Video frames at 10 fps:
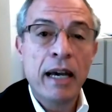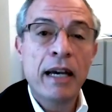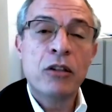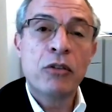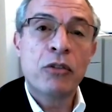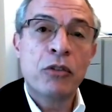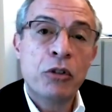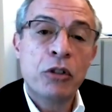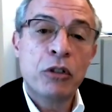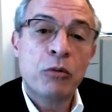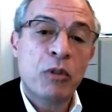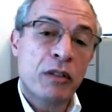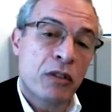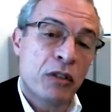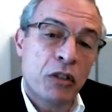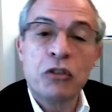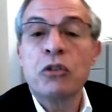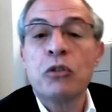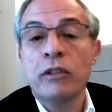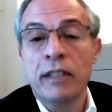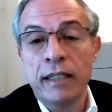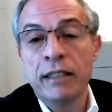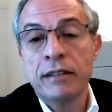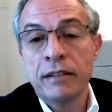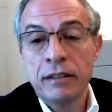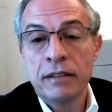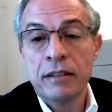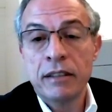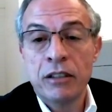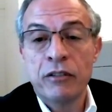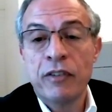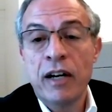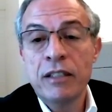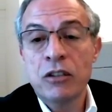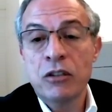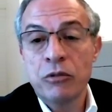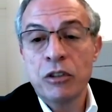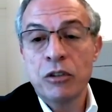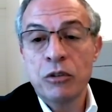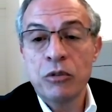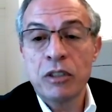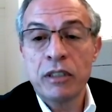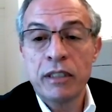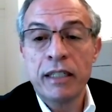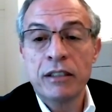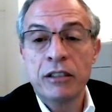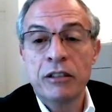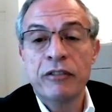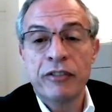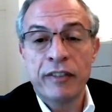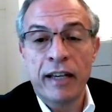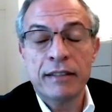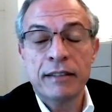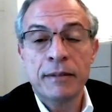And the third was a controlled diet, the advice to reduce dietary fat.